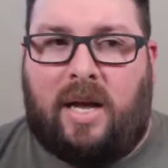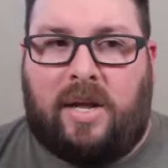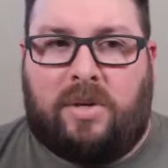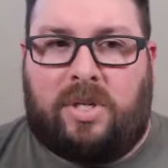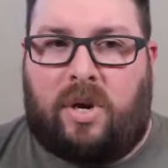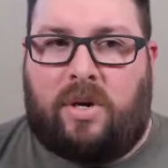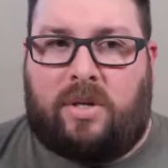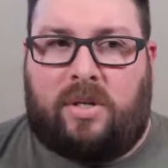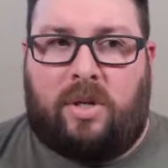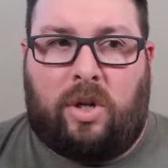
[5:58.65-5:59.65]
You
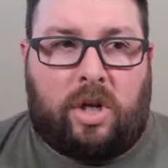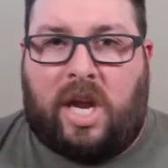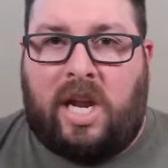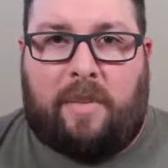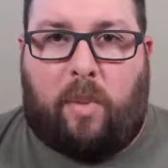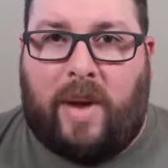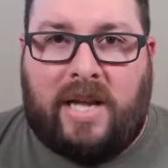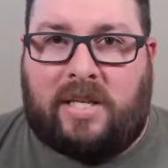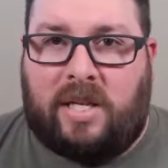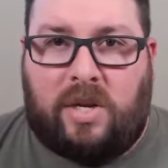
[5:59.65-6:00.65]
start looking up
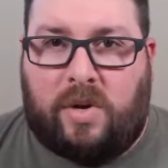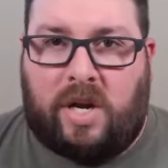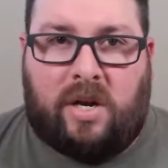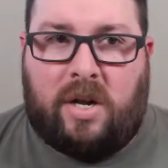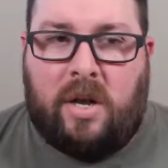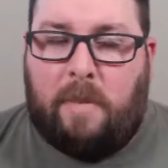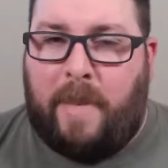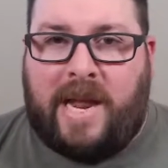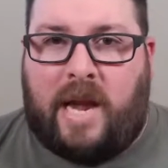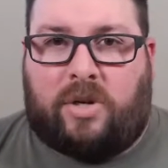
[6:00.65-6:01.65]
ways that you can
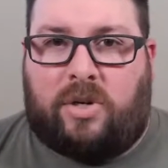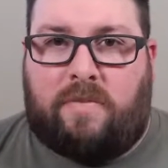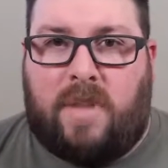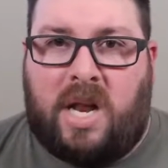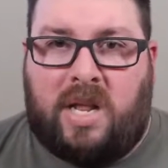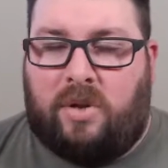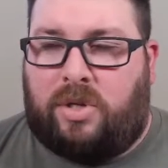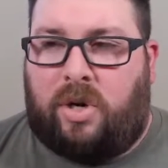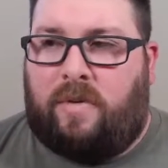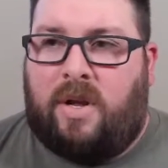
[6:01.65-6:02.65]
make extra money. You
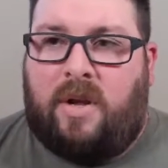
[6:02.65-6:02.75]
start